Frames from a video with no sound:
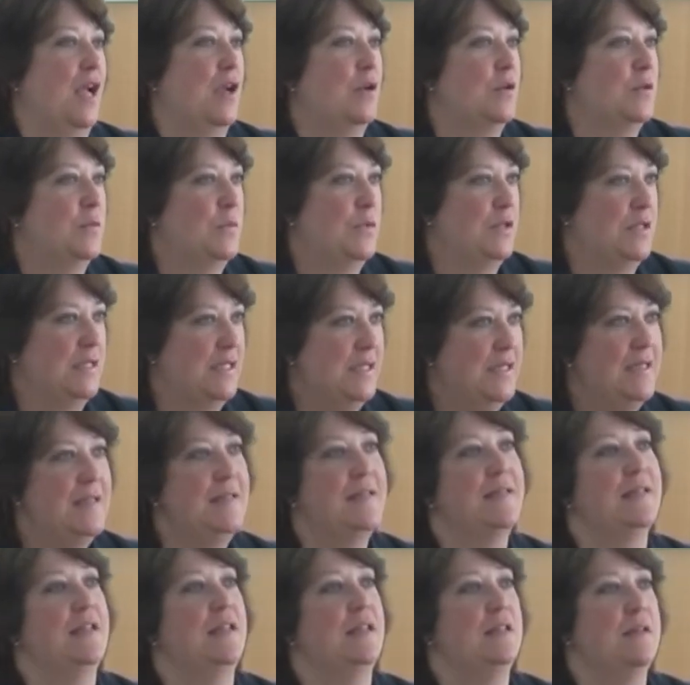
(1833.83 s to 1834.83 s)

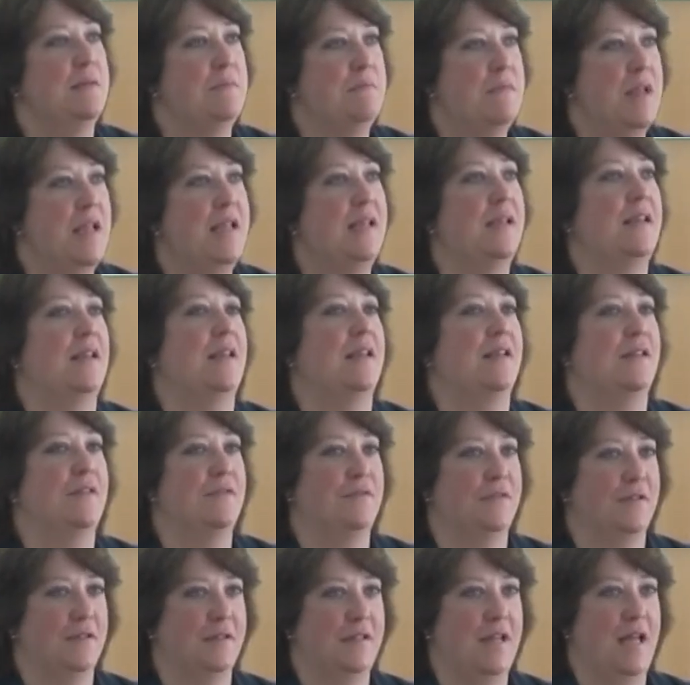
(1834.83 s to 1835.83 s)
expertise in the making
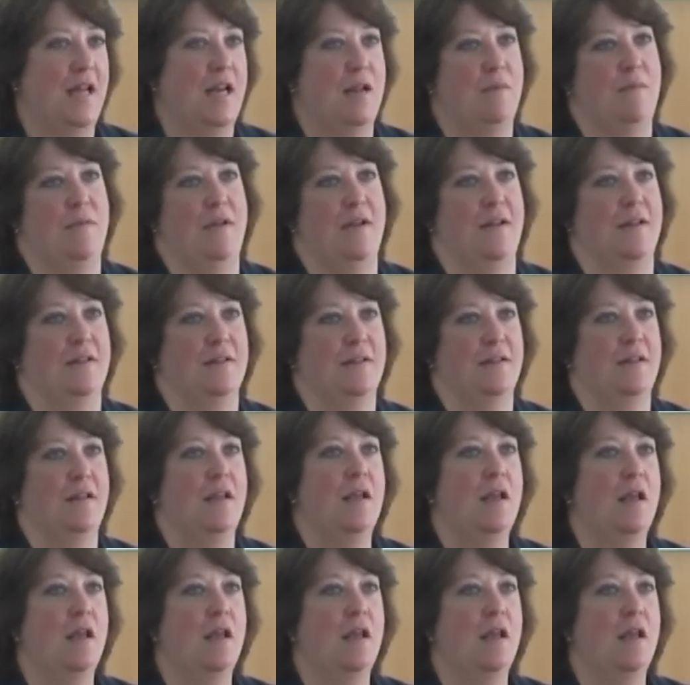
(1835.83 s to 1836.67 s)
of the database?